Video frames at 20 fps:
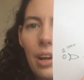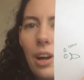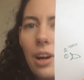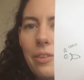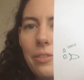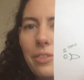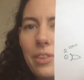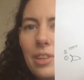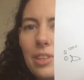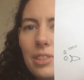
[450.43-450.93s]

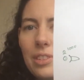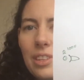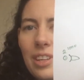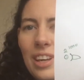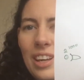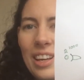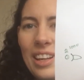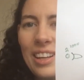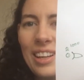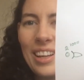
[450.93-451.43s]
of
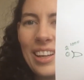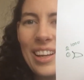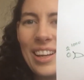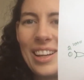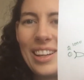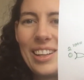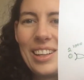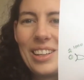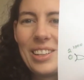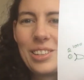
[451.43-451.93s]
this
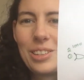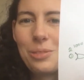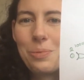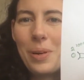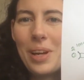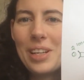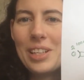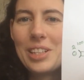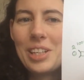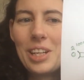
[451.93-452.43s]
little
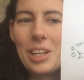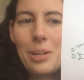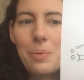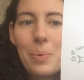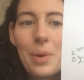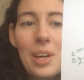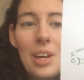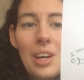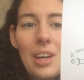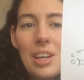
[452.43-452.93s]

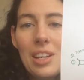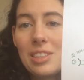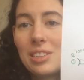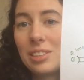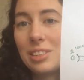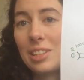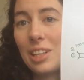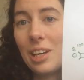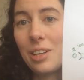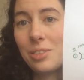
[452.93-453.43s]
spaceship is
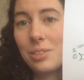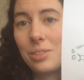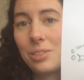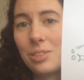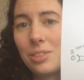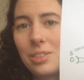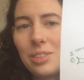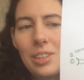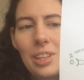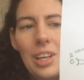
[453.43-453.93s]

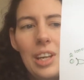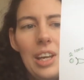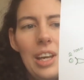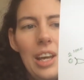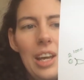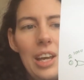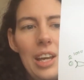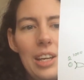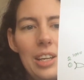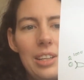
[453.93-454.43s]
1,000,
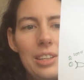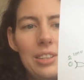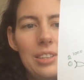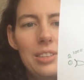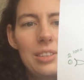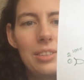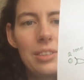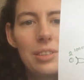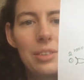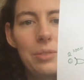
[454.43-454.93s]

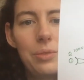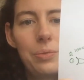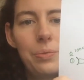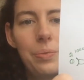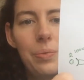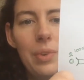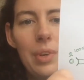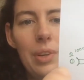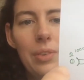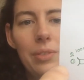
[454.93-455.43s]
and
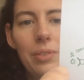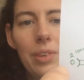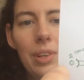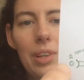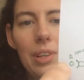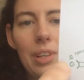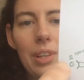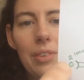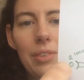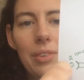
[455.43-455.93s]

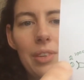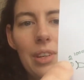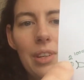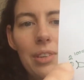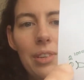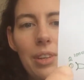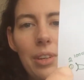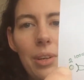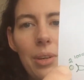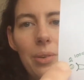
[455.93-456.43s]

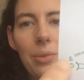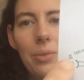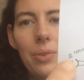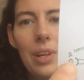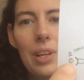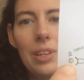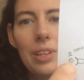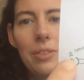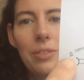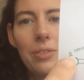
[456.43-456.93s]

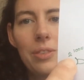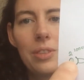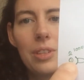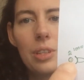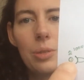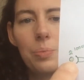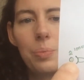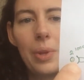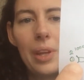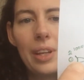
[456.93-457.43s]
relative to
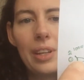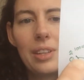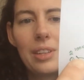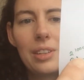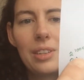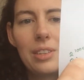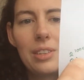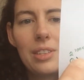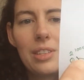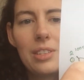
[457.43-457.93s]
this
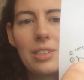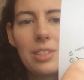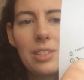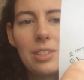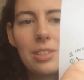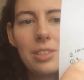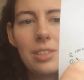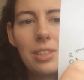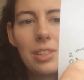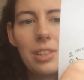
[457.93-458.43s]
planet, this
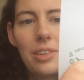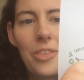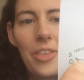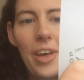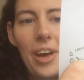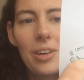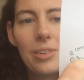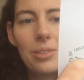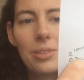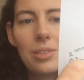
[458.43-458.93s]
is
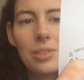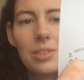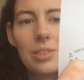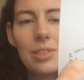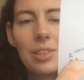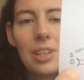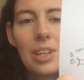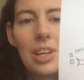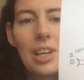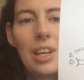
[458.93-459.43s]

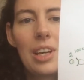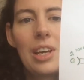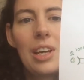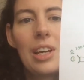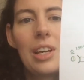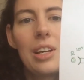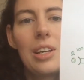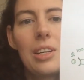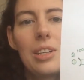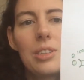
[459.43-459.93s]
1,000.
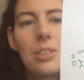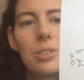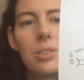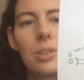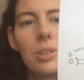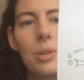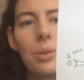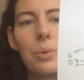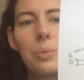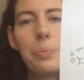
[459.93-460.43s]

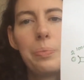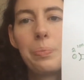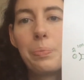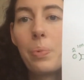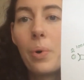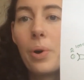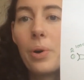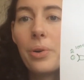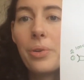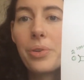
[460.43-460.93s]
So
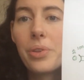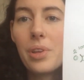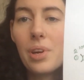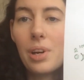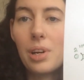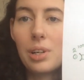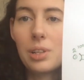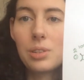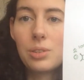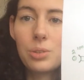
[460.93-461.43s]
both
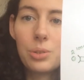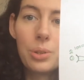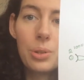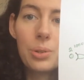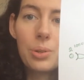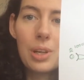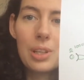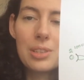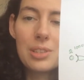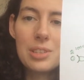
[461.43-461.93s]
are
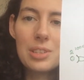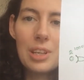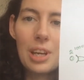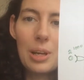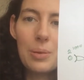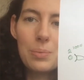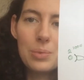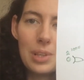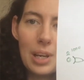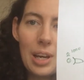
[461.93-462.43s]
true at the
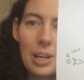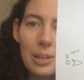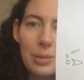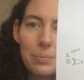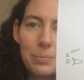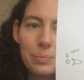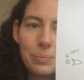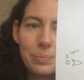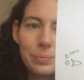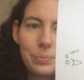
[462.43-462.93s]
same
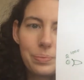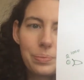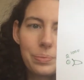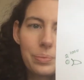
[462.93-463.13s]
time,